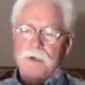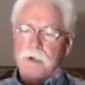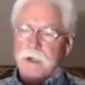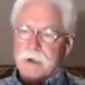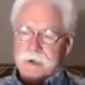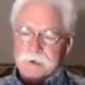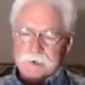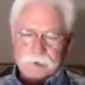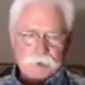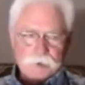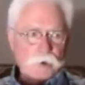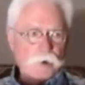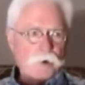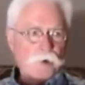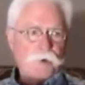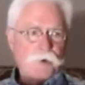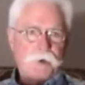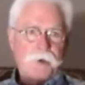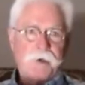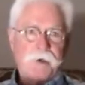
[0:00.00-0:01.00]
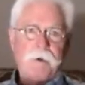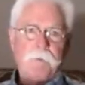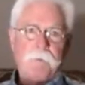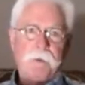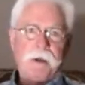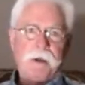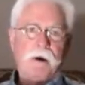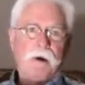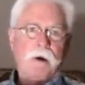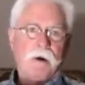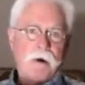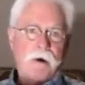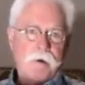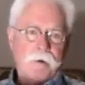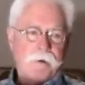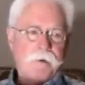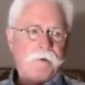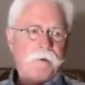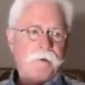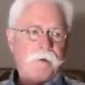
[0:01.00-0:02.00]
Just like a surgeon can be
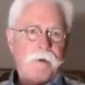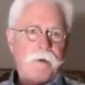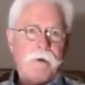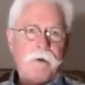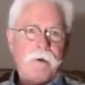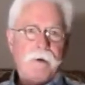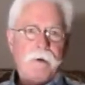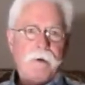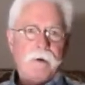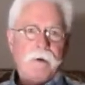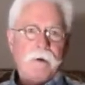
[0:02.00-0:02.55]
hardened